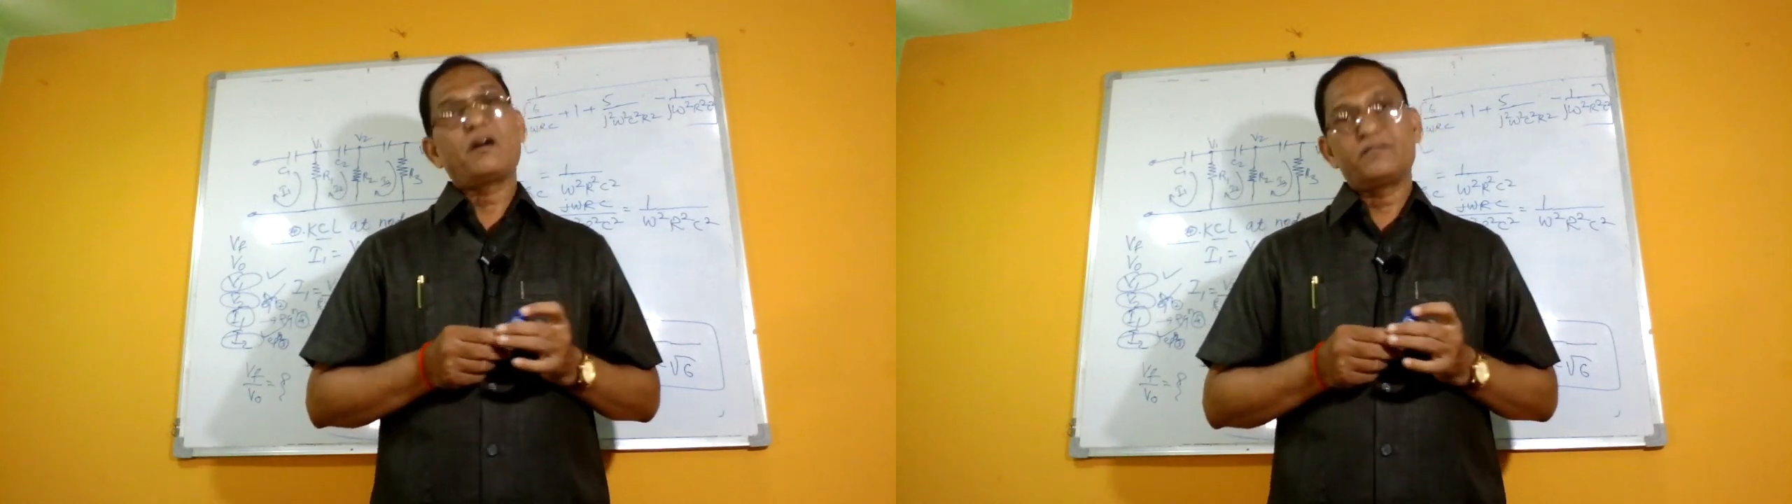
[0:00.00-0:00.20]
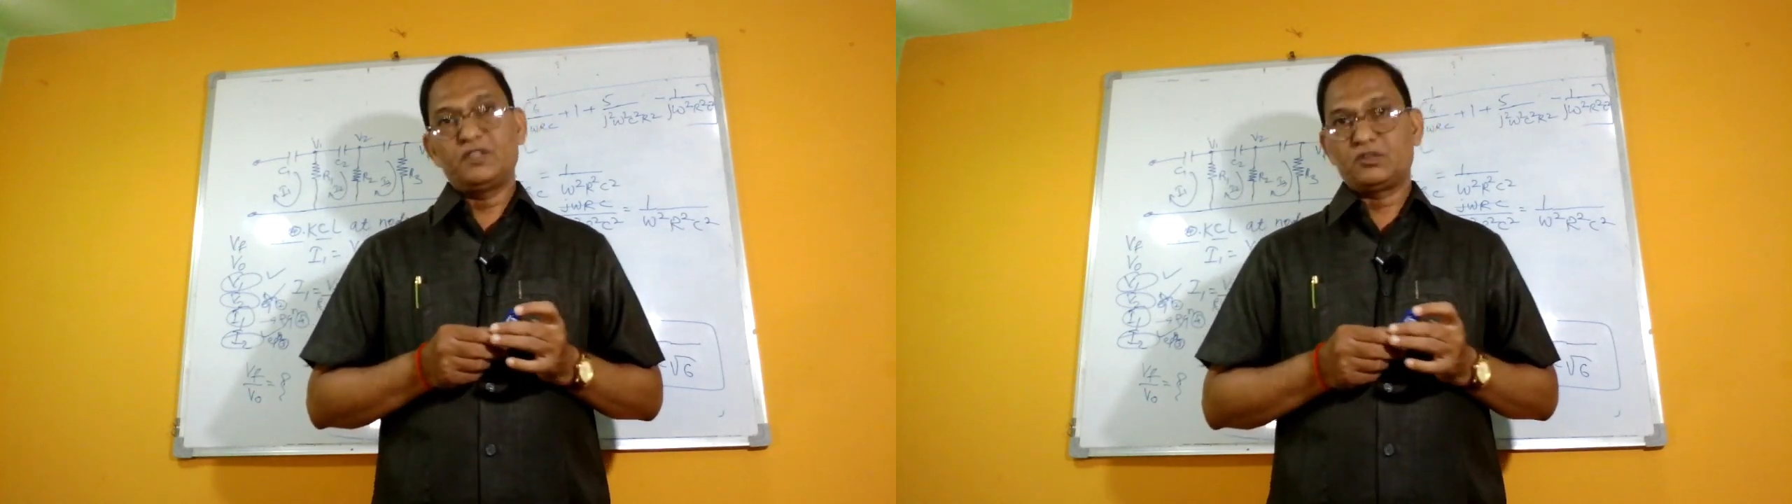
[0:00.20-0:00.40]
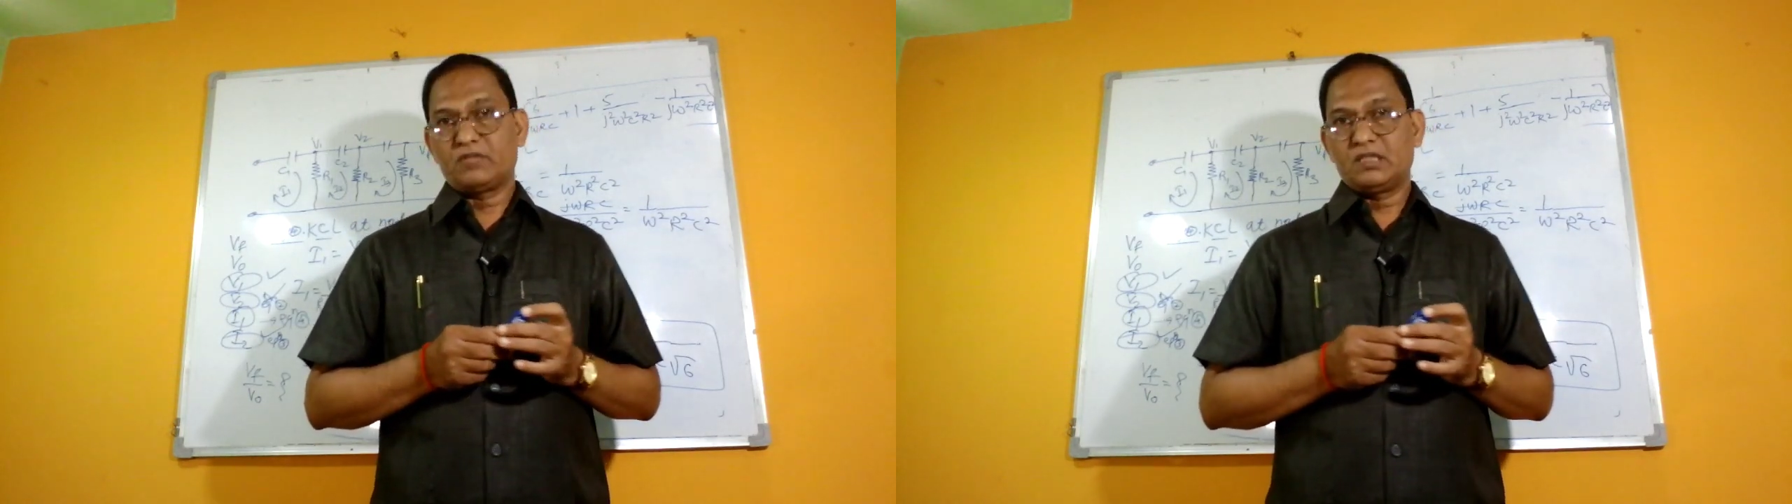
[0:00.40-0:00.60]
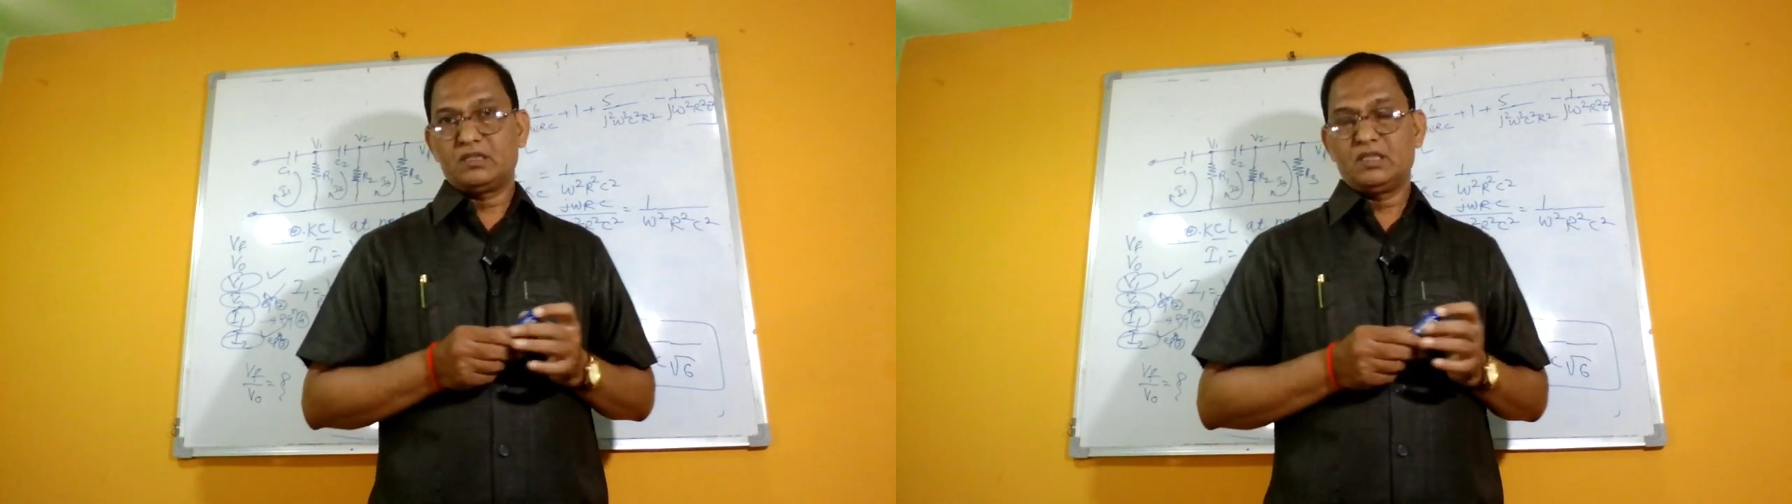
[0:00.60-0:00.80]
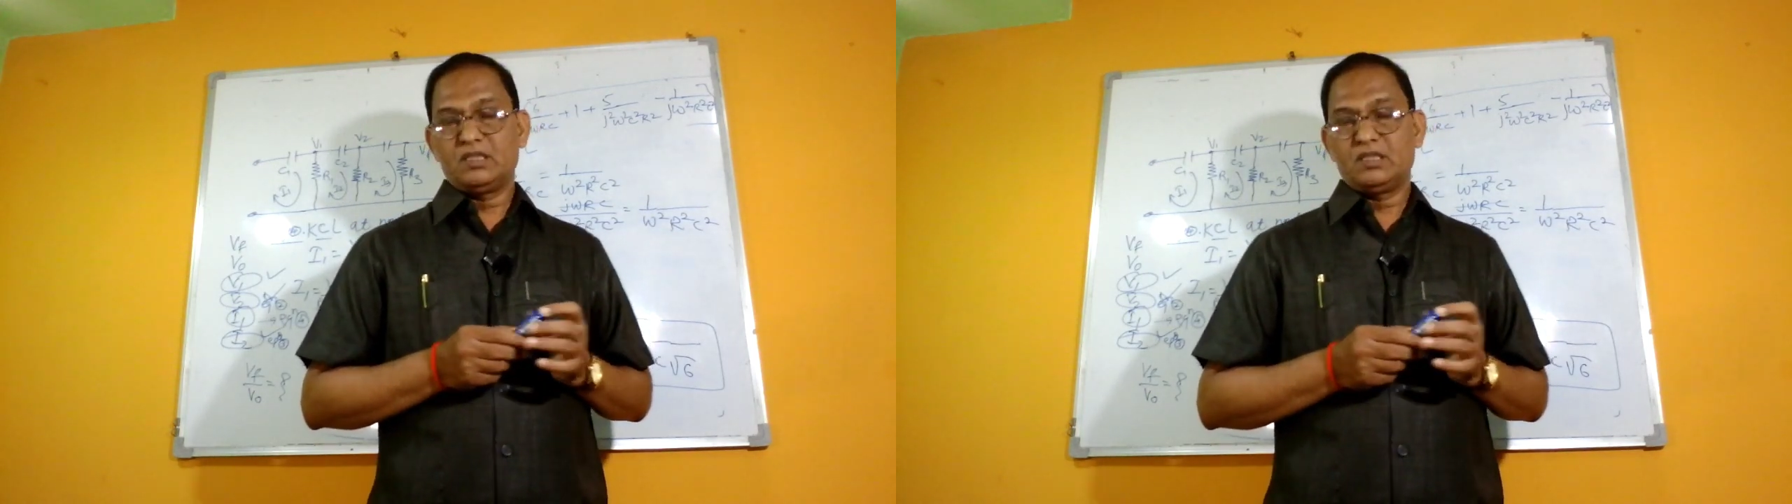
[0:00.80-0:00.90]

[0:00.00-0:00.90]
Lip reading: of this one